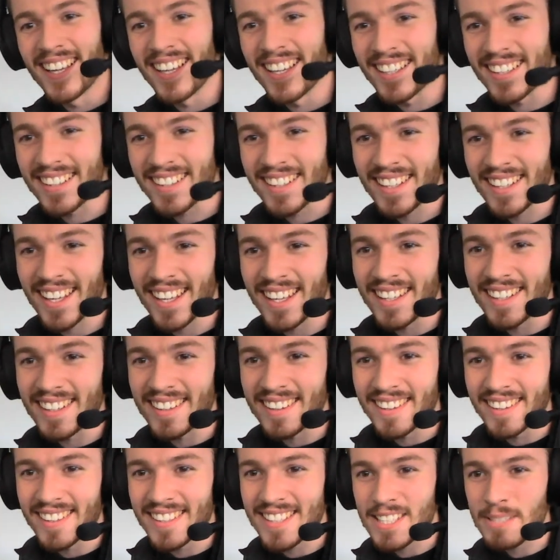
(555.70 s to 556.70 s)
Okay,
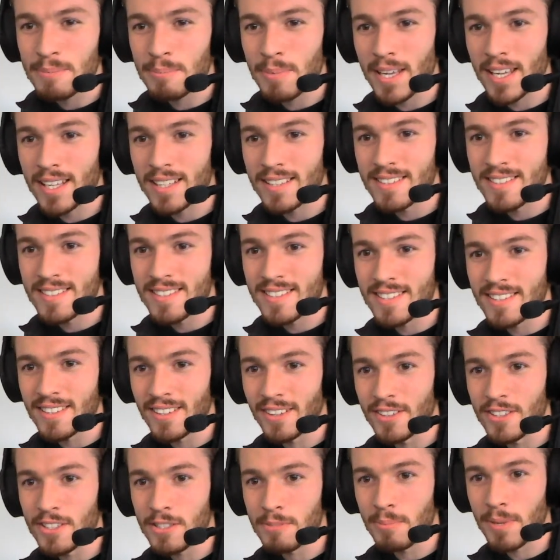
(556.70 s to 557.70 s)
these pens,
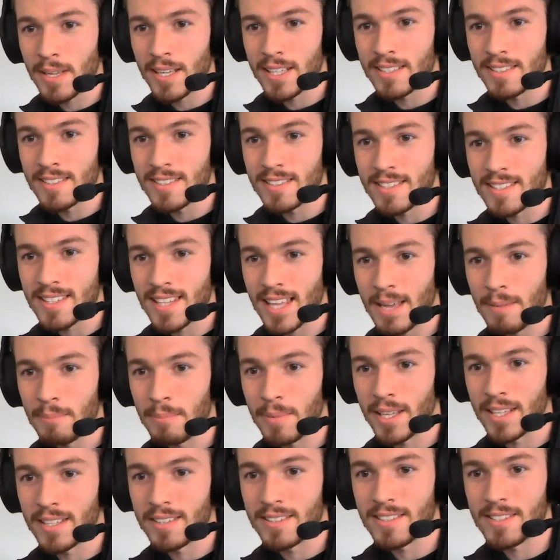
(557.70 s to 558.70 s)
those pens, that
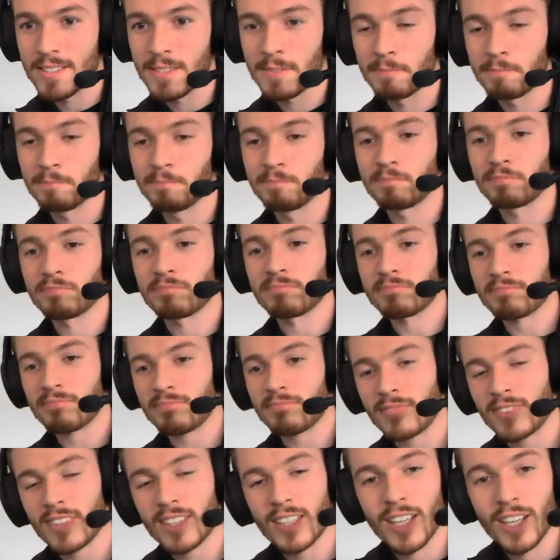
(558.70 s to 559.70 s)
pens.
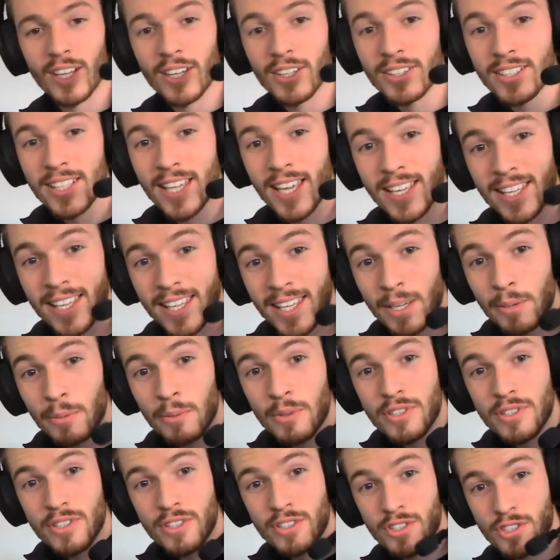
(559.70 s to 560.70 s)
Okay, it
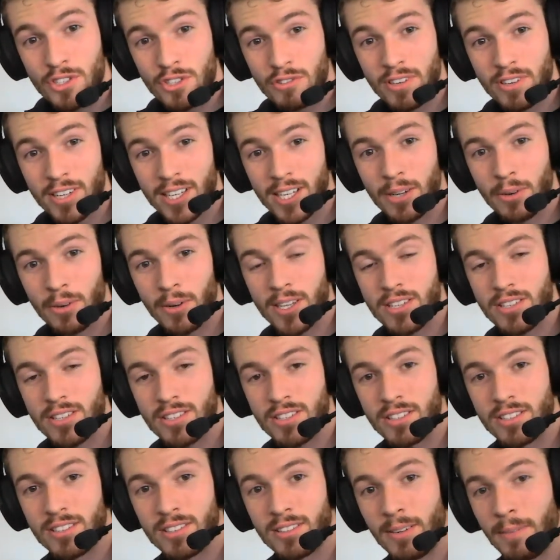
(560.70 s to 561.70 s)
was a trick
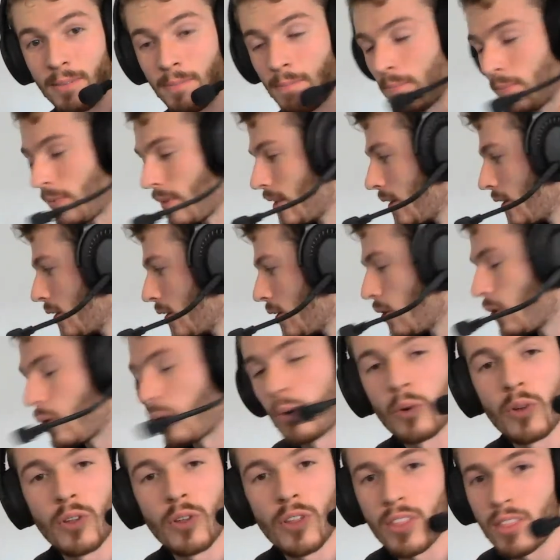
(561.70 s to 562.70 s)
question.
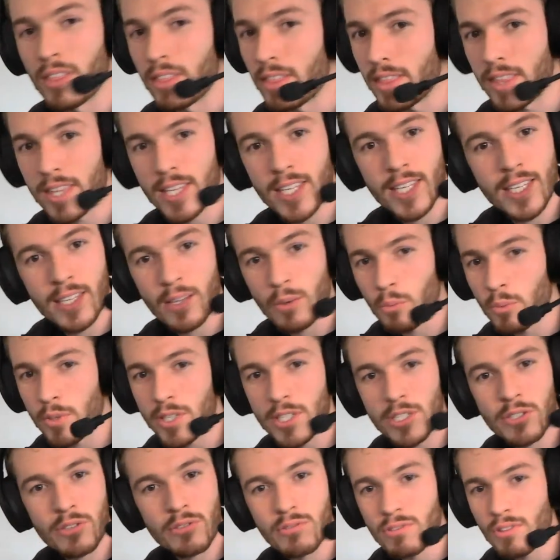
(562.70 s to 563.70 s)

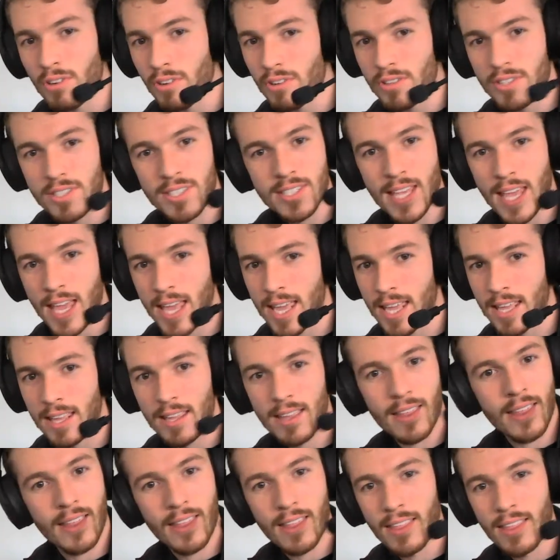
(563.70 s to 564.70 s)
We do not say
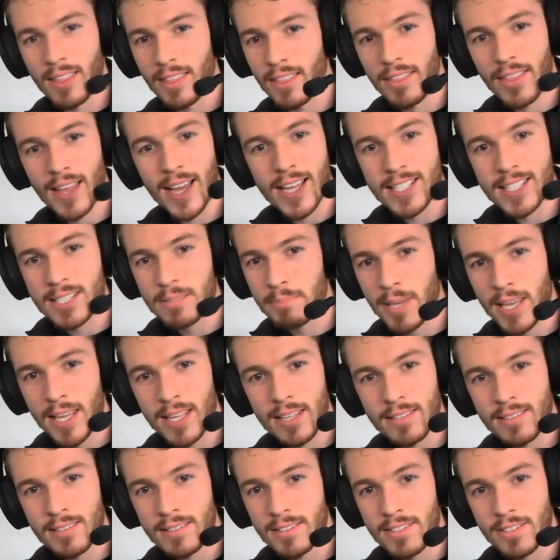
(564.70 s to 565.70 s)
that
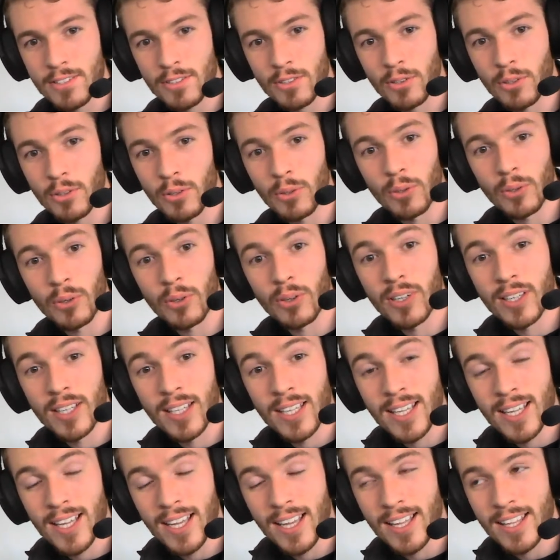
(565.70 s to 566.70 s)
pens or
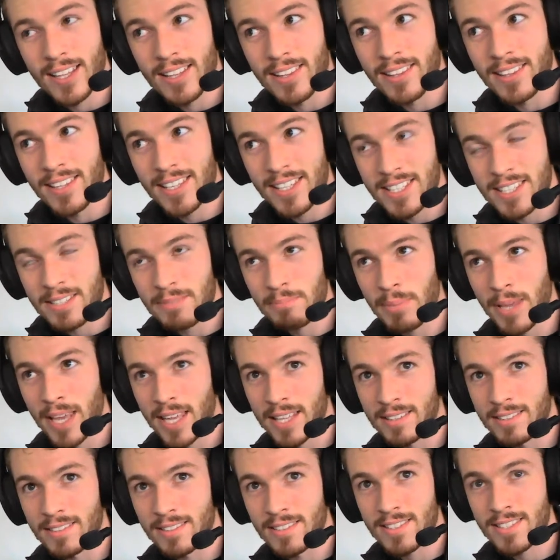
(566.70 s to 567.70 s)
this
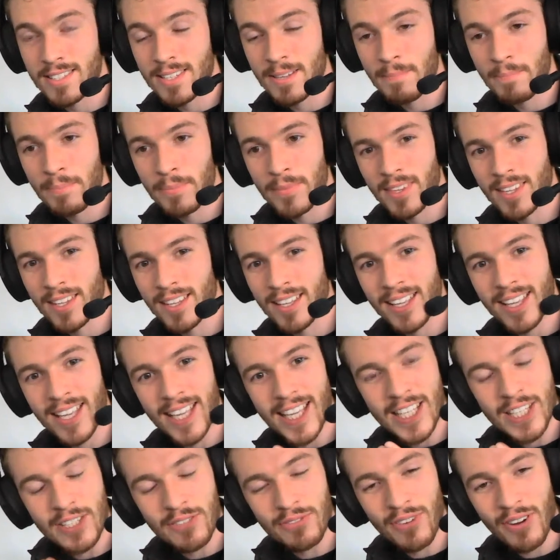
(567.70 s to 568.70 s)
pens.
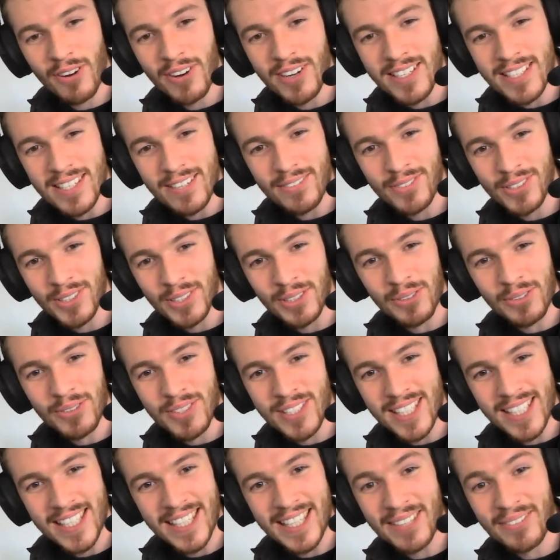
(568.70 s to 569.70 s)
It's very difficult
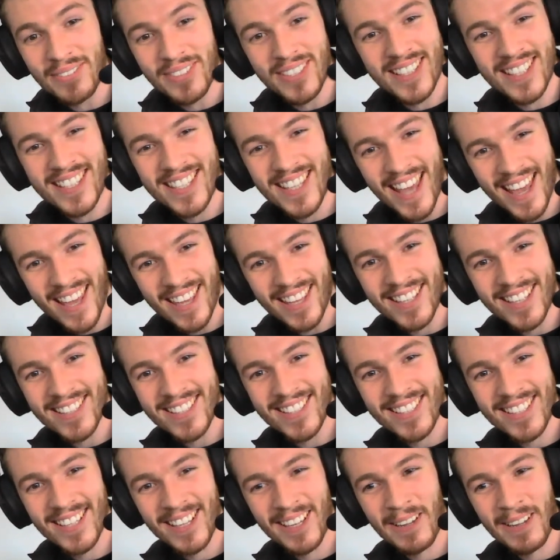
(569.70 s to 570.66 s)
to even say it.